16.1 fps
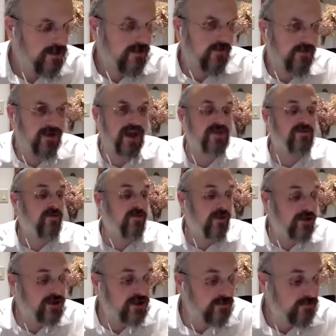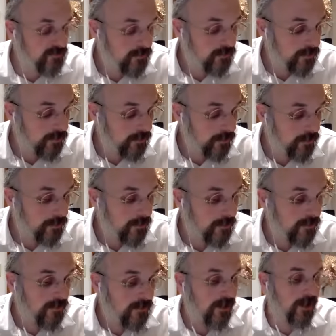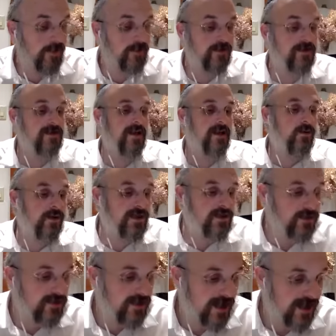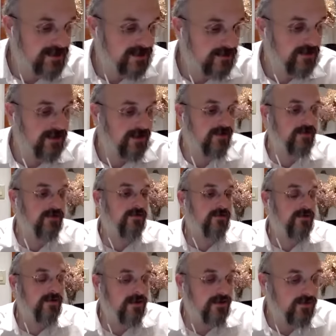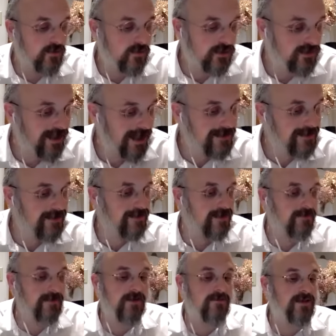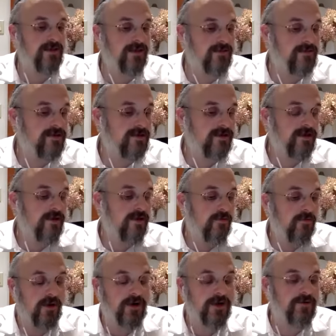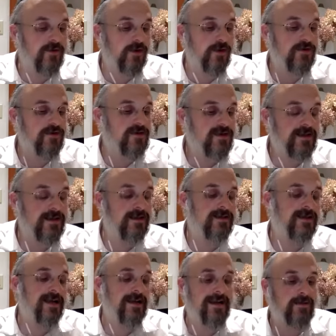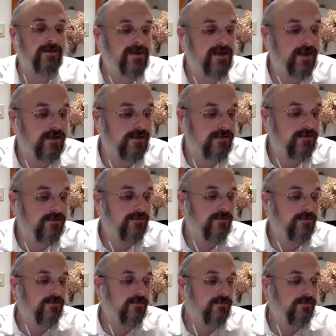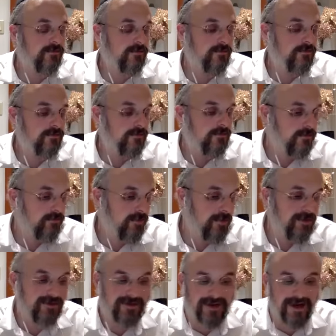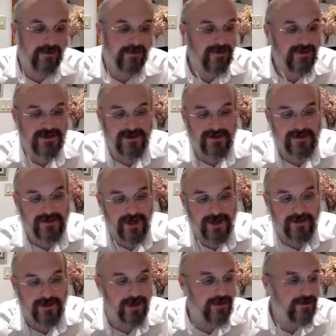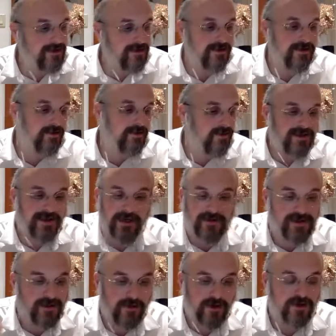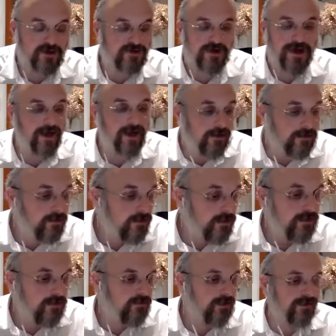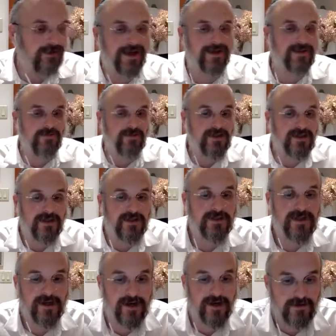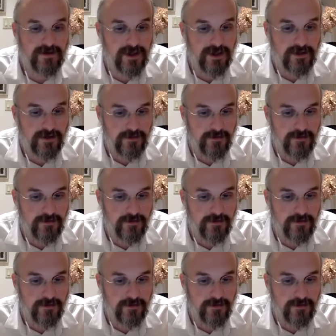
be'forshim. Others say, what does the word traksim mean? The word traksim somehow means panim inside and outside. Maybe trak means inside and sin means outside. I'm not sure how. But traksim means inside and outside.